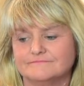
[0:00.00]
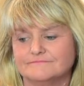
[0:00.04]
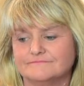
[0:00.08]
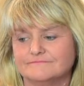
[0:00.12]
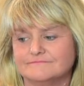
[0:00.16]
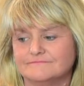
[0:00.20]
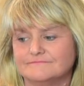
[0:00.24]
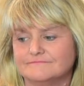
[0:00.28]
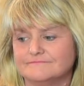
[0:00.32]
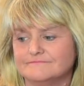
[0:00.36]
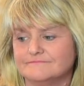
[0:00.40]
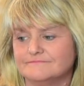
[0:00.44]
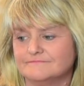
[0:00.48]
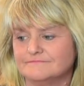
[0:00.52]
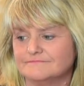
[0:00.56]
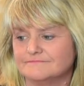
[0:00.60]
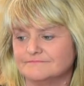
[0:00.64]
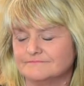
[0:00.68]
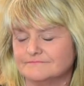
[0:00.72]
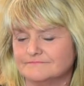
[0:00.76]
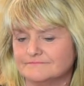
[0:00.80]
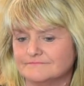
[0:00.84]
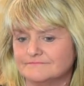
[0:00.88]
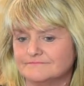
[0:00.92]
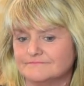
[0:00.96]

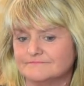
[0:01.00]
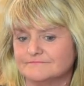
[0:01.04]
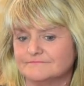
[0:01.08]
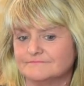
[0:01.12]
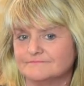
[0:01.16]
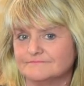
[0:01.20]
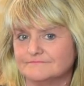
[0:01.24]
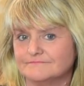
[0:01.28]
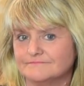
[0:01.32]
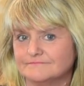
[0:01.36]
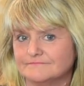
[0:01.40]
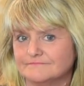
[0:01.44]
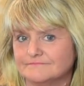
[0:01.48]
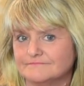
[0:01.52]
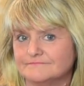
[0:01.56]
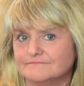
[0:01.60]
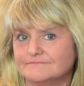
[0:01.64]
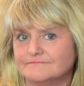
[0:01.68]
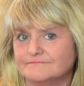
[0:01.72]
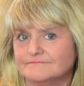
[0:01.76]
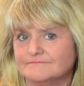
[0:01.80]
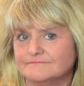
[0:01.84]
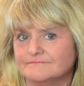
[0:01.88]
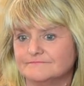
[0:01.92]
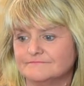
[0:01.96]

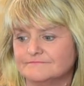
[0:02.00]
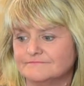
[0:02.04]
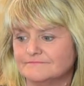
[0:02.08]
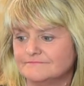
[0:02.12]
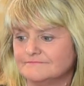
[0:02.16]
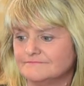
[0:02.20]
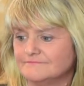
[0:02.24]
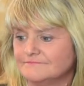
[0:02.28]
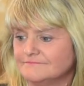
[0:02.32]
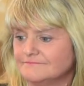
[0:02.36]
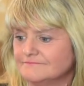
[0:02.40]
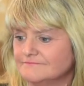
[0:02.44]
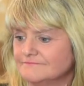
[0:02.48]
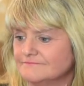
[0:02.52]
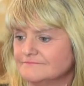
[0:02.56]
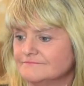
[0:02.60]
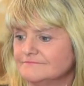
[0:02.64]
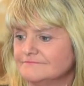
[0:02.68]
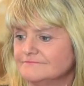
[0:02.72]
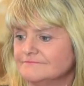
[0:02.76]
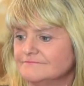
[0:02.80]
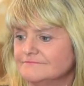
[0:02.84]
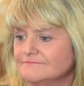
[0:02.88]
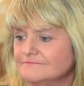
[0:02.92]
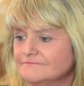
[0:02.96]

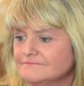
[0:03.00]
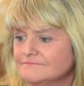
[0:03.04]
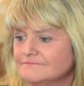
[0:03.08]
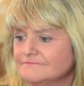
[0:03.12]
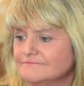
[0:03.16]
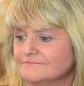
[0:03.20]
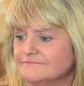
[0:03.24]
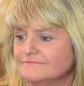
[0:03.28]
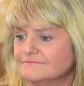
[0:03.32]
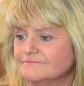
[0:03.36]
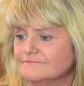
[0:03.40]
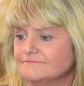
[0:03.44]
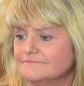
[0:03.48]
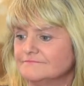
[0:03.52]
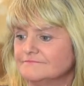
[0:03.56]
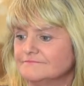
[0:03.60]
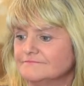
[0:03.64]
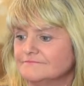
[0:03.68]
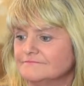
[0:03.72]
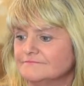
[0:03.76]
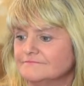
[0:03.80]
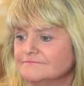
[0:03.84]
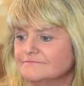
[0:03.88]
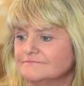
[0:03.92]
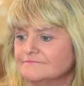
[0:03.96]

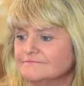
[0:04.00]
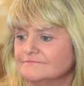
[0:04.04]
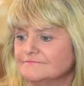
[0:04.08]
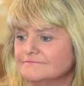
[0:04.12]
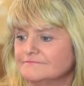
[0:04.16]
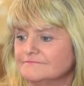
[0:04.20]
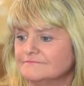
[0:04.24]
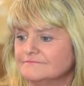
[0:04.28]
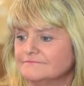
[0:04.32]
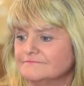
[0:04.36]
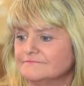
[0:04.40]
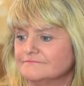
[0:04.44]
This person isn't speaking.